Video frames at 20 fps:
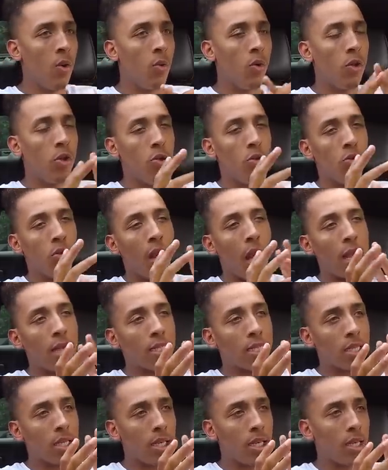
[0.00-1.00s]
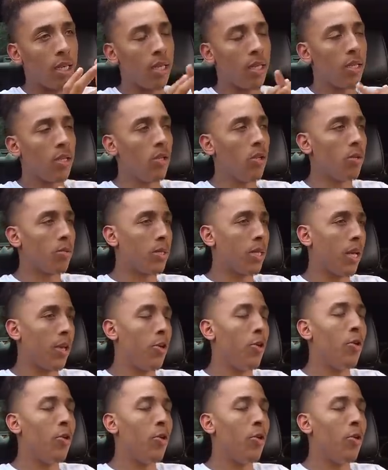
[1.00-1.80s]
when you light skin, you know what I'm saying?